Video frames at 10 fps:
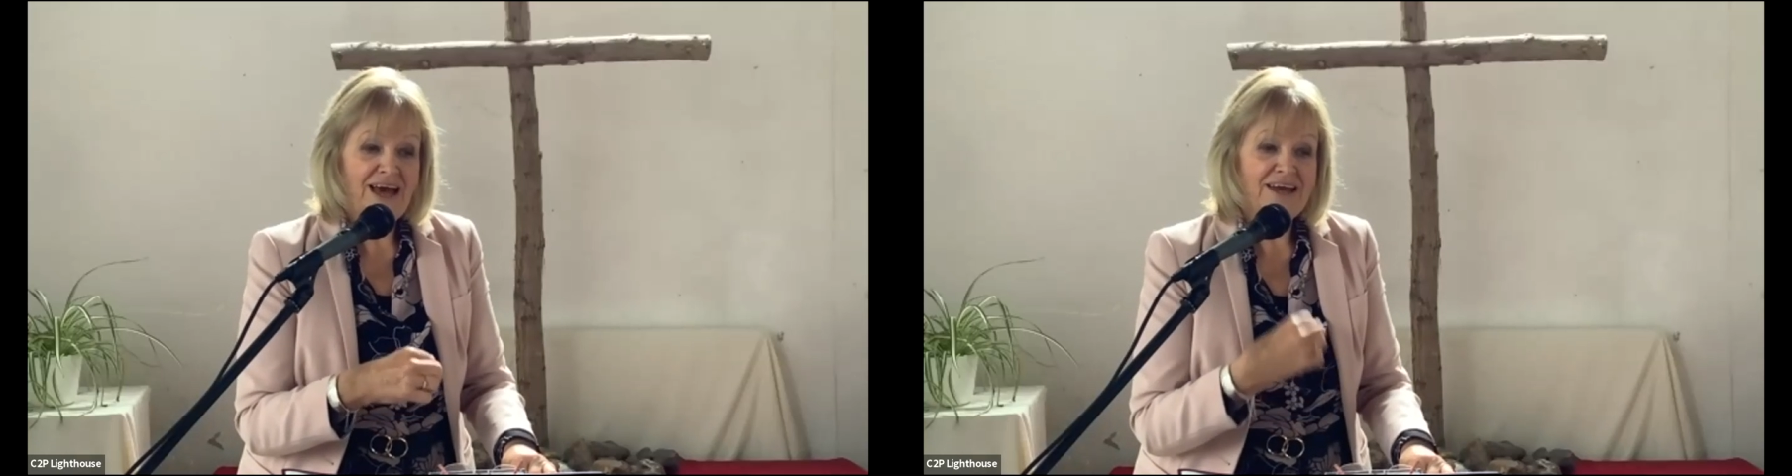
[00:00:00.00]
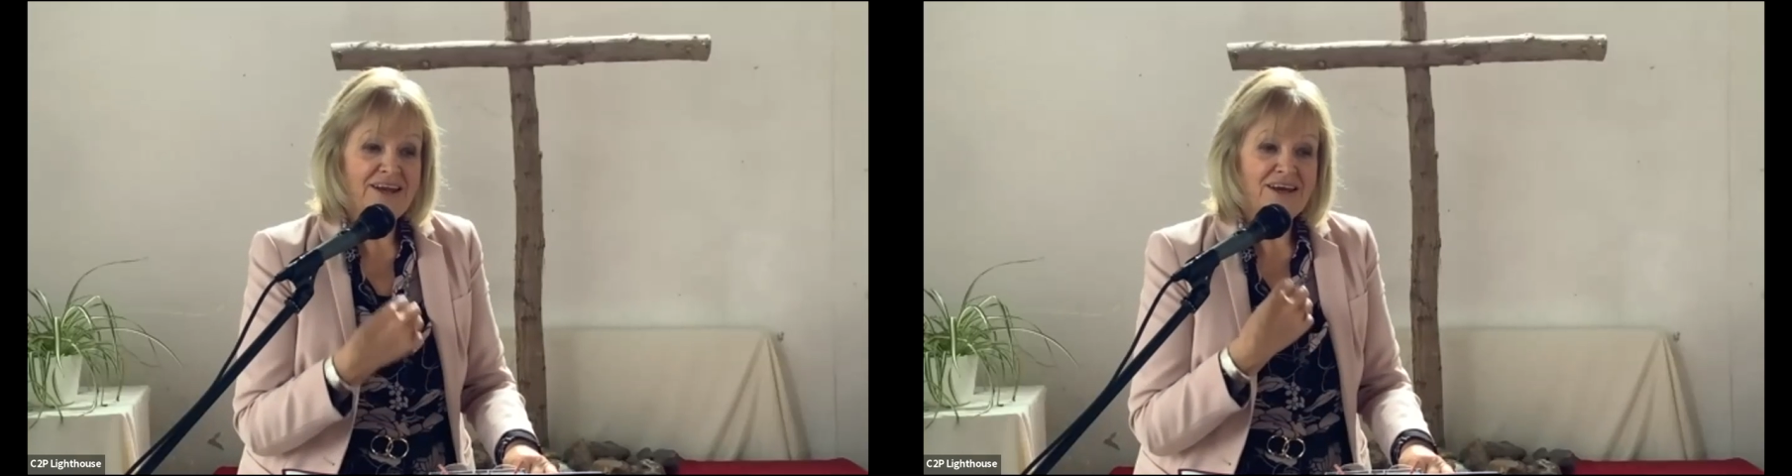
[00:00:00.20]

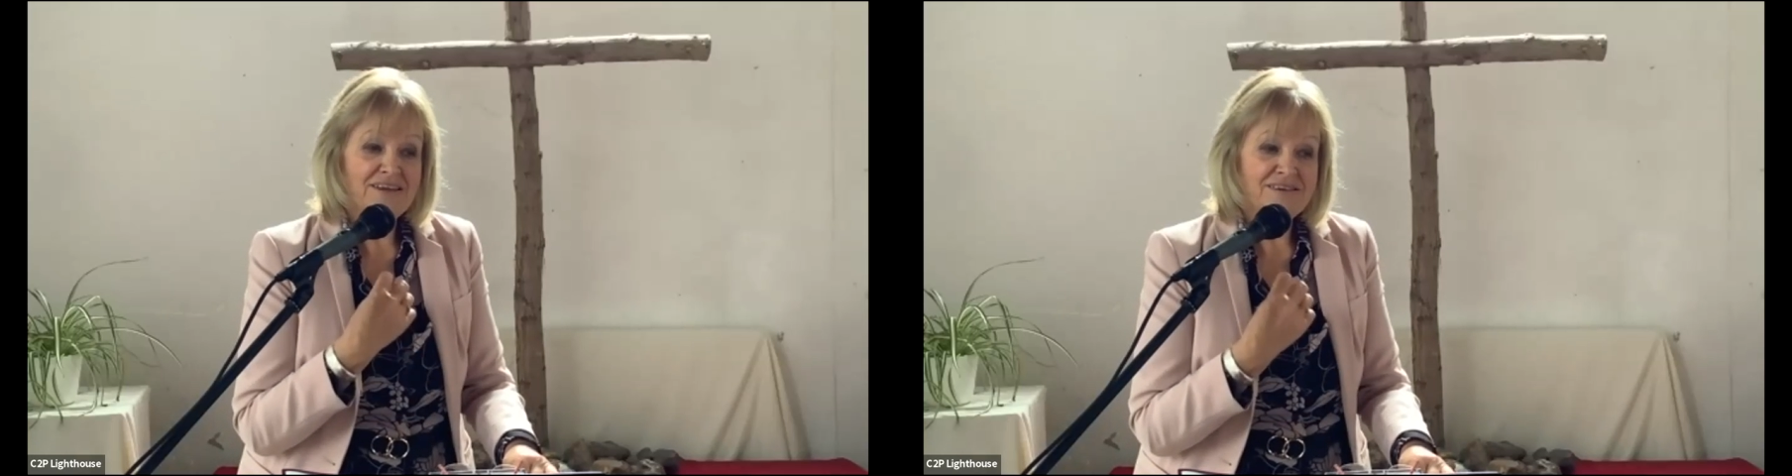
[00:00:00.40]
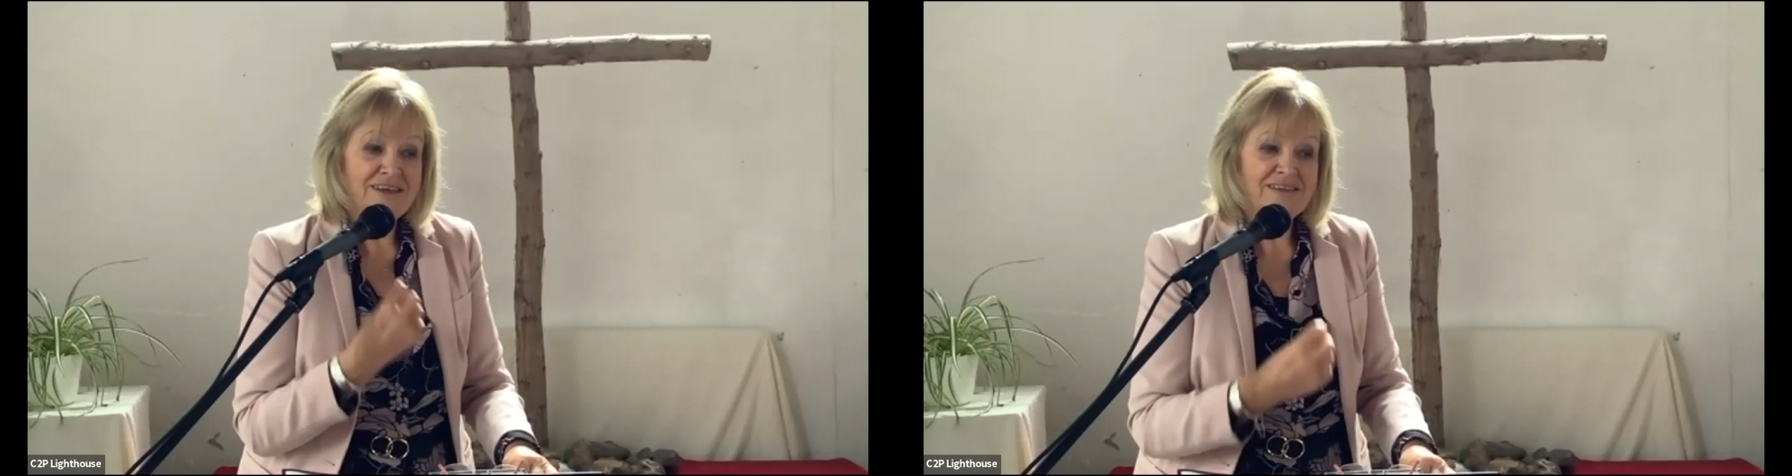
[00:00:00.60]
And I
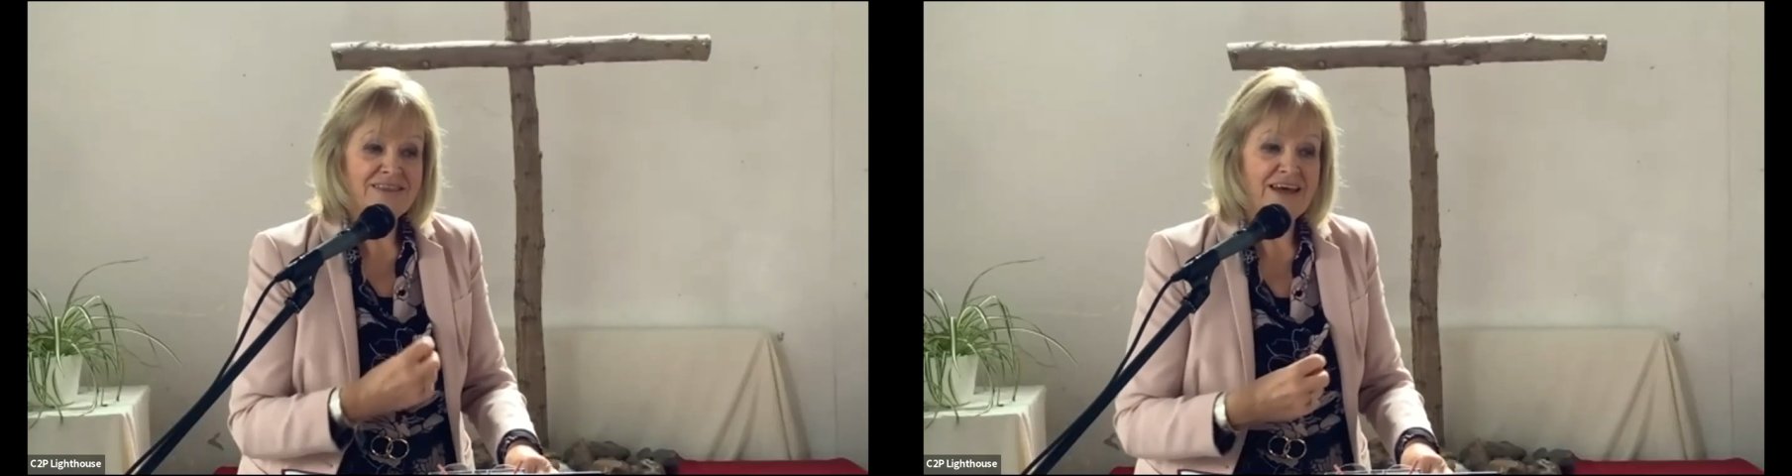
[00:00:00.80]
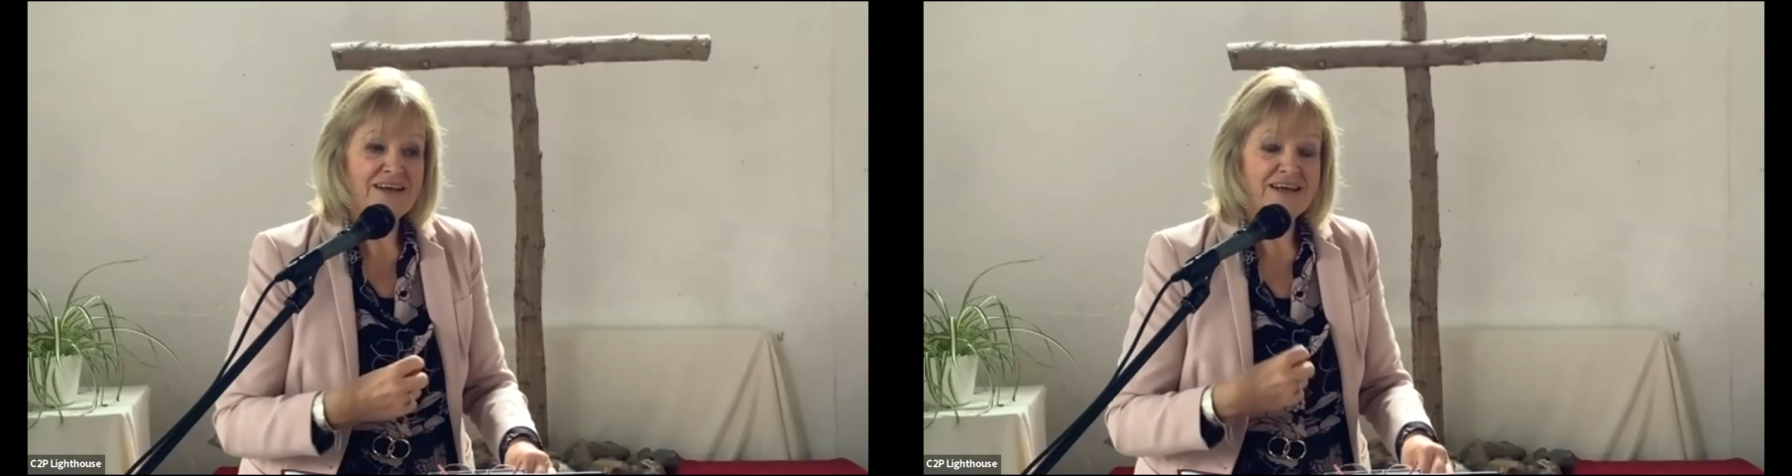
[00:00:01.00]
think
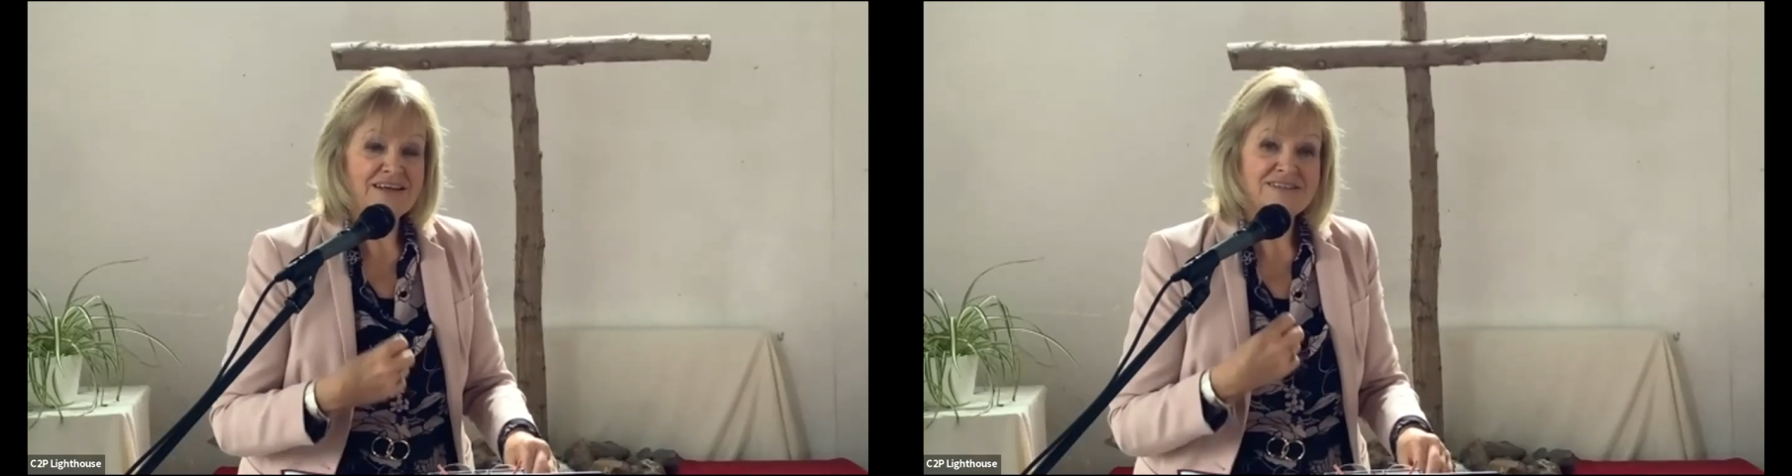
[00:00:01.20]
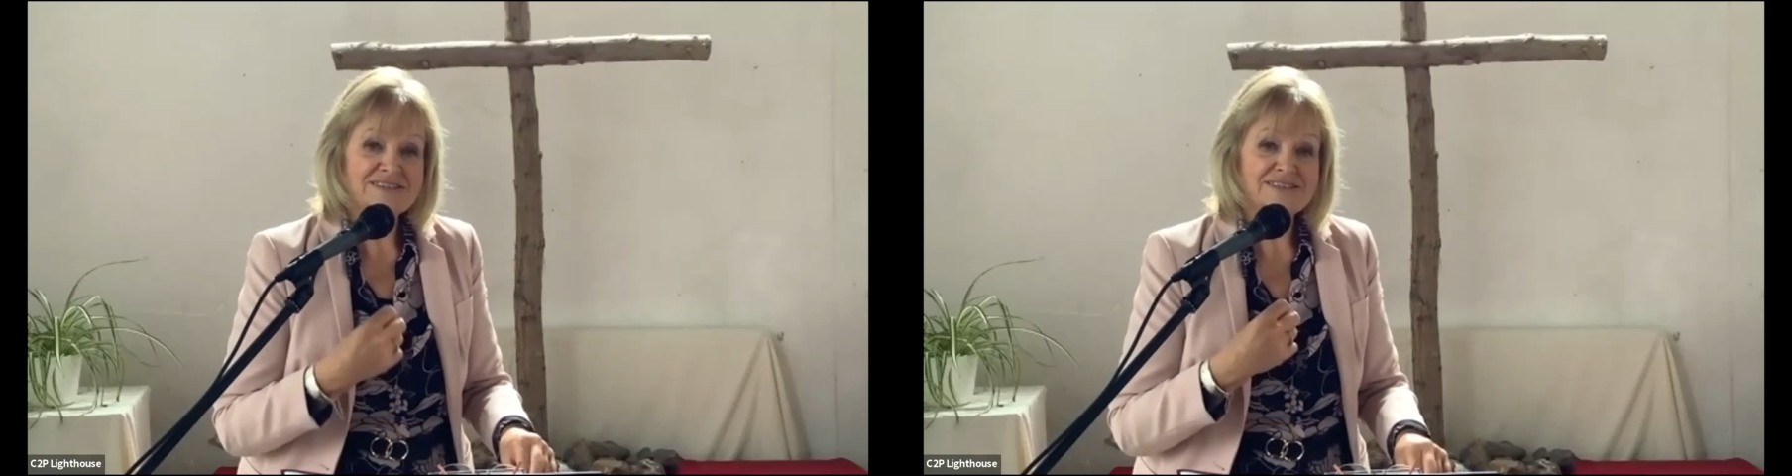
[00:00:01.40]
that
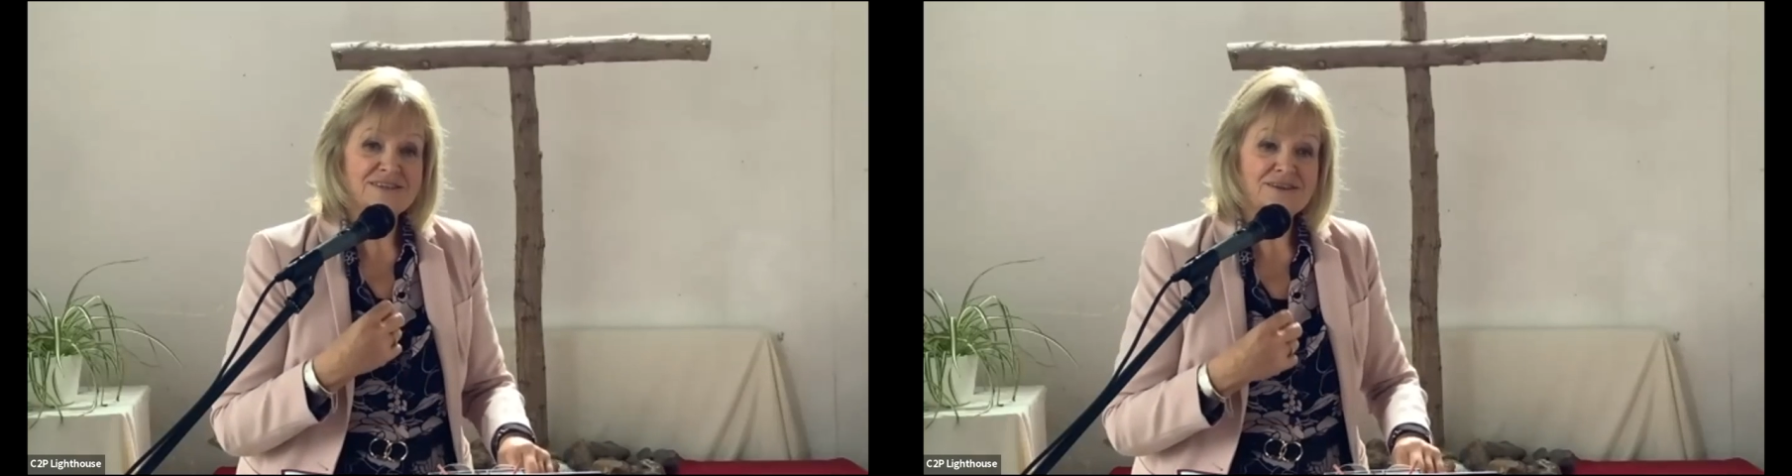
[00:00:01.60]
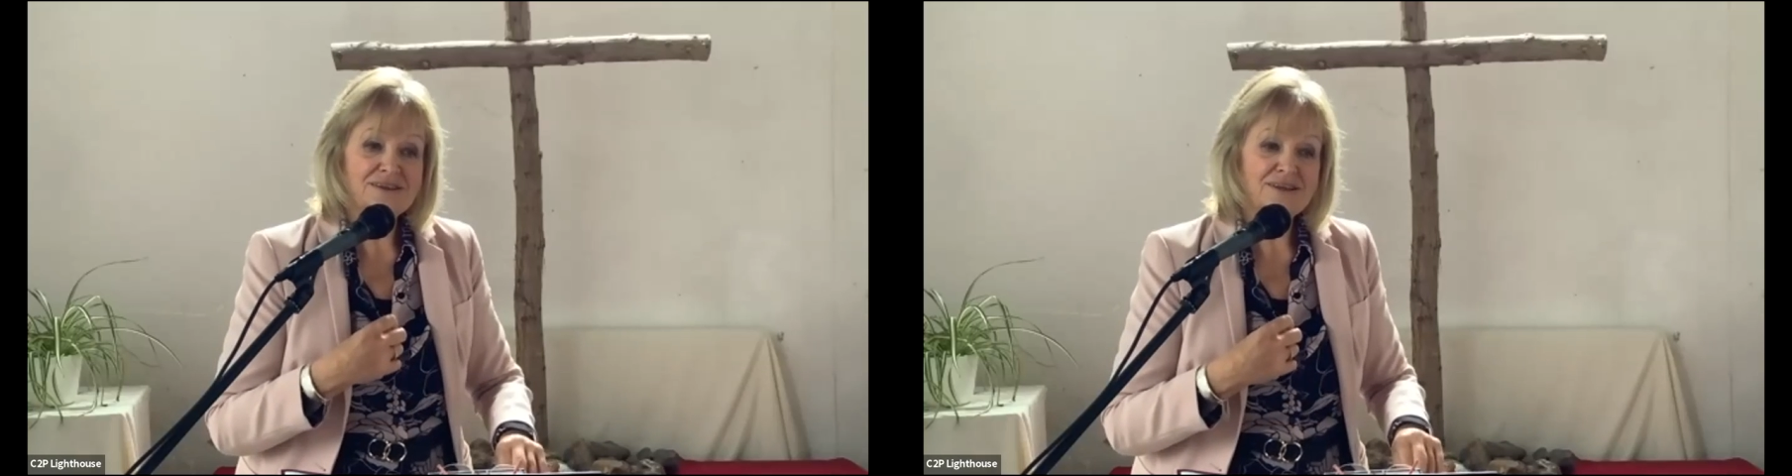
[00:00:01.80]
is